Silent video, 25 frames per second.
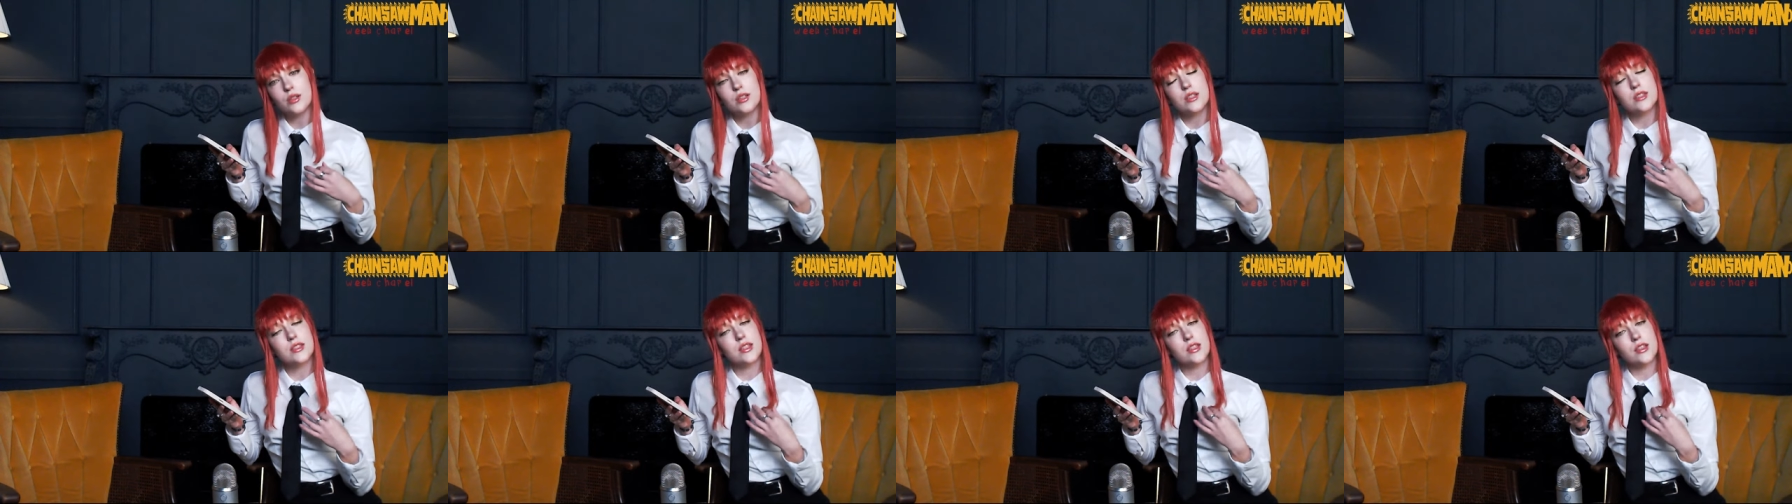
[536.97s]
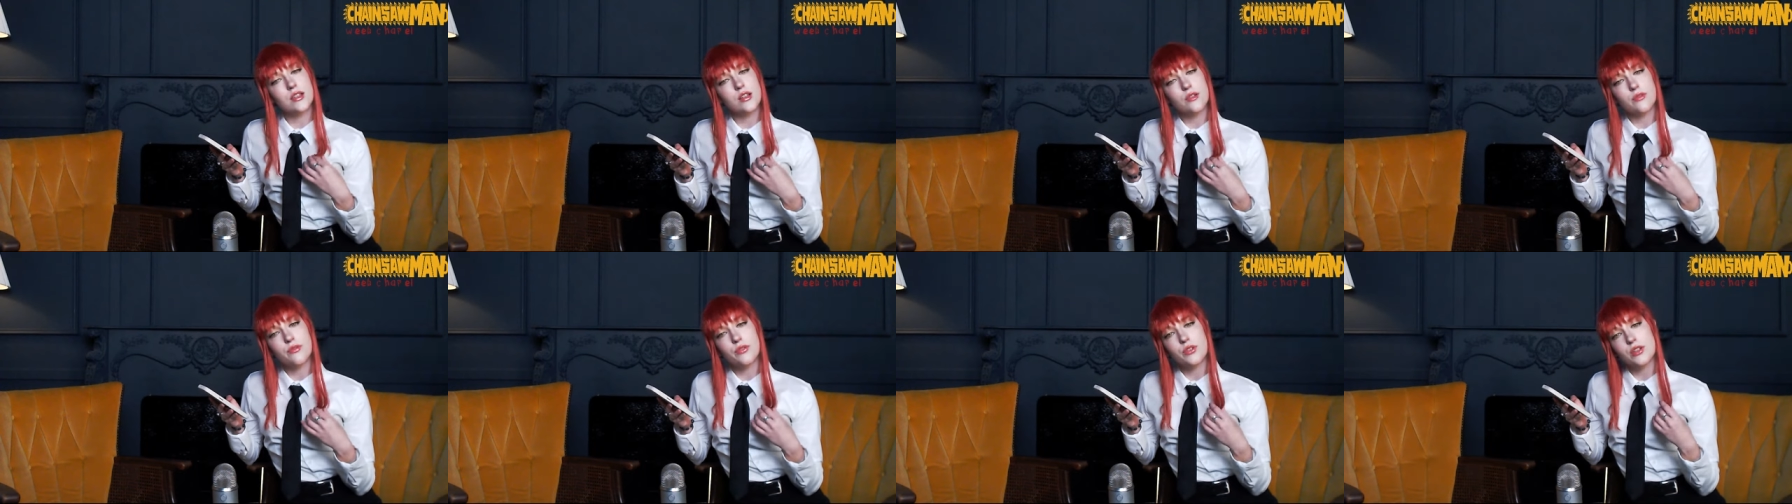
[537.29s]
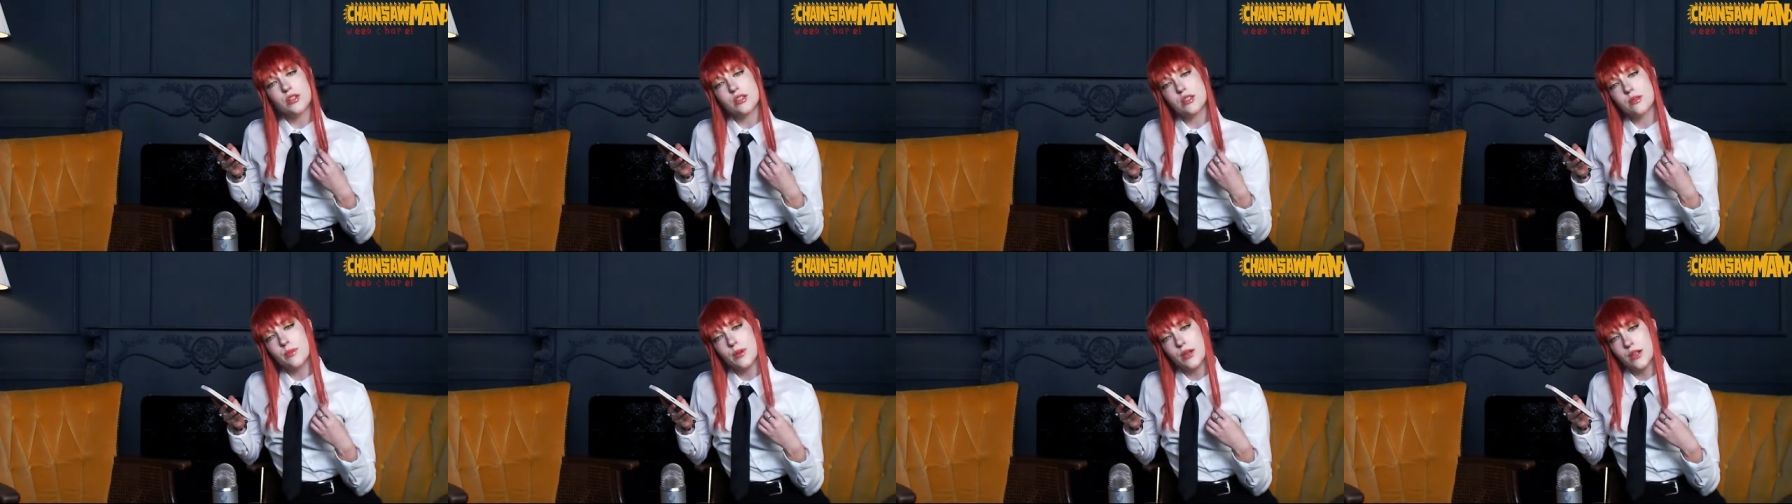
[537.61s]
Is it your
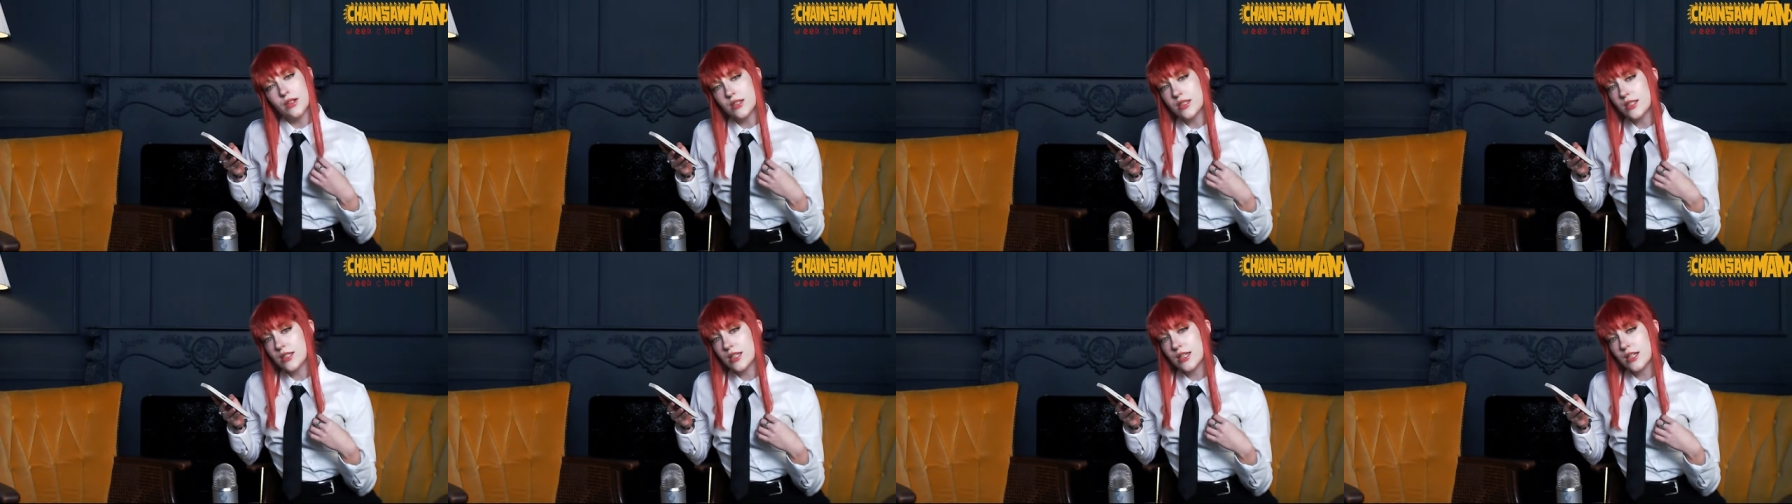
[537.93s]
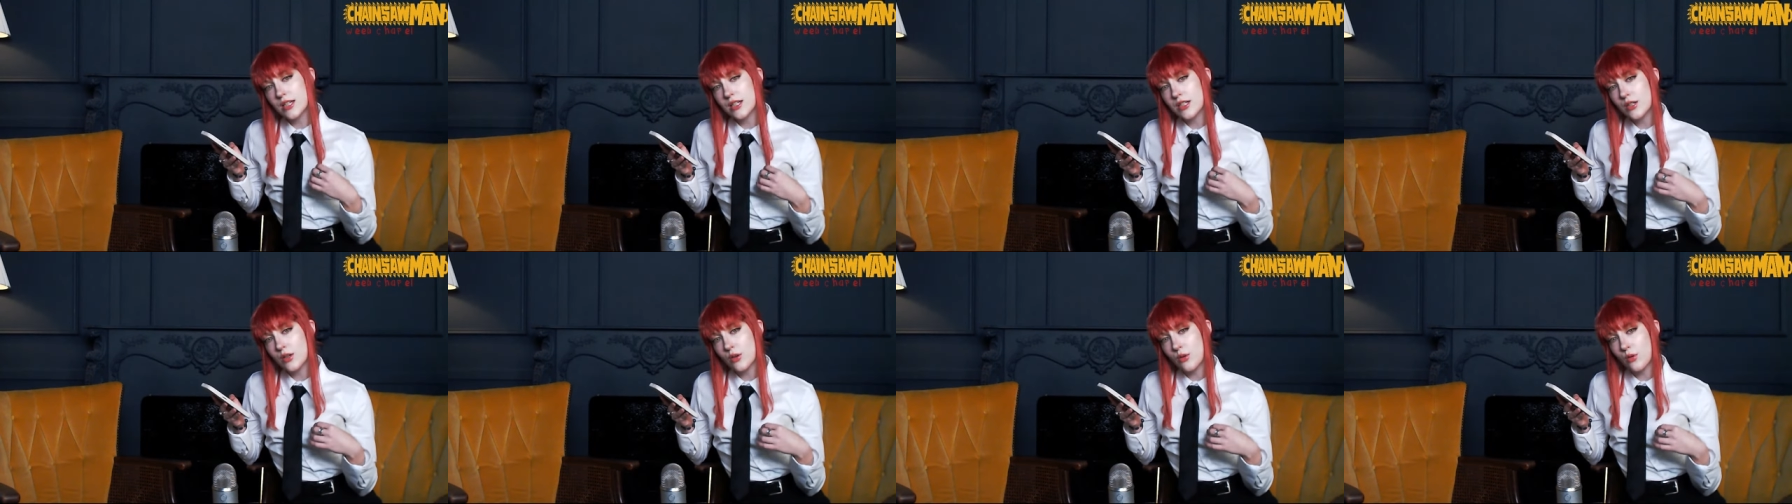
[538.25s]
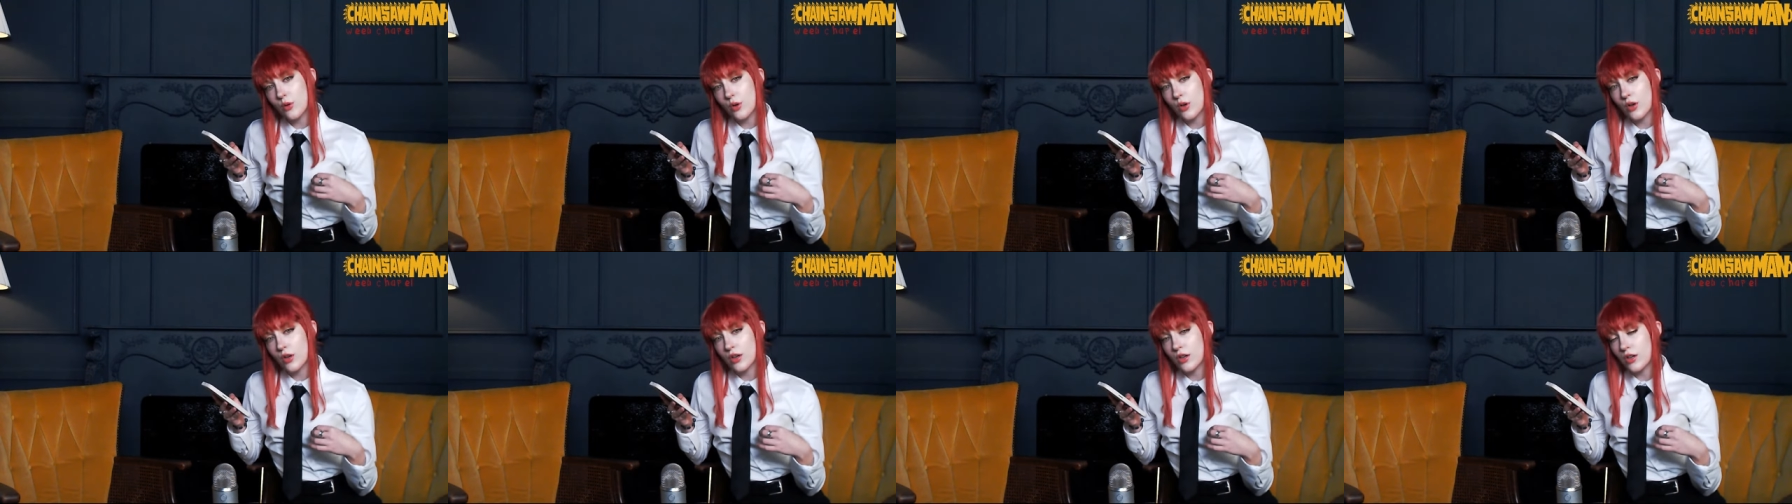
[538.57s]
first piercing,
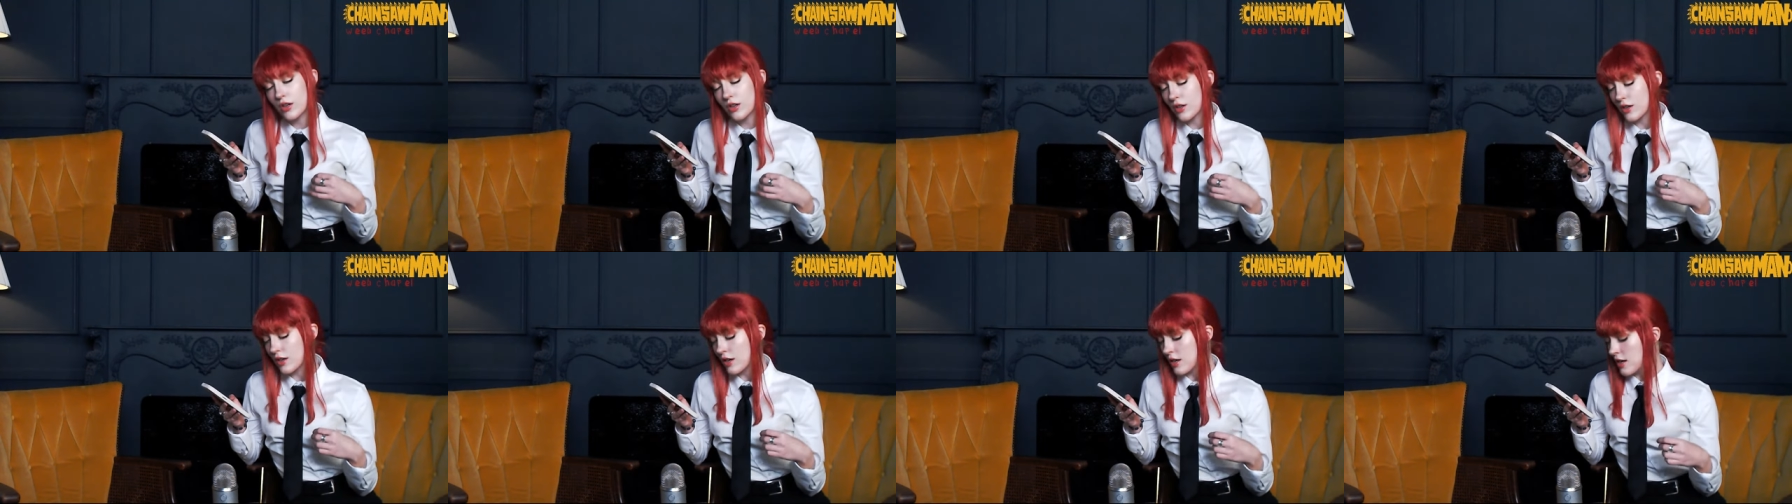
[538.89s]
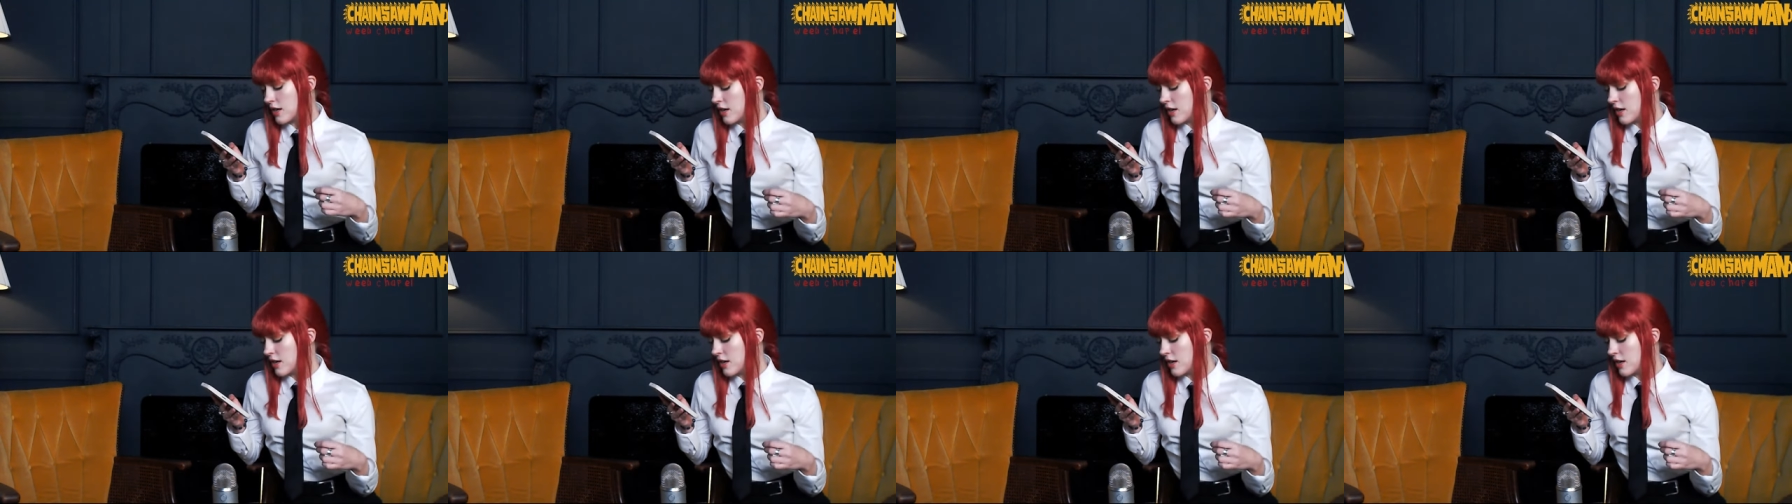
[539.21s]
or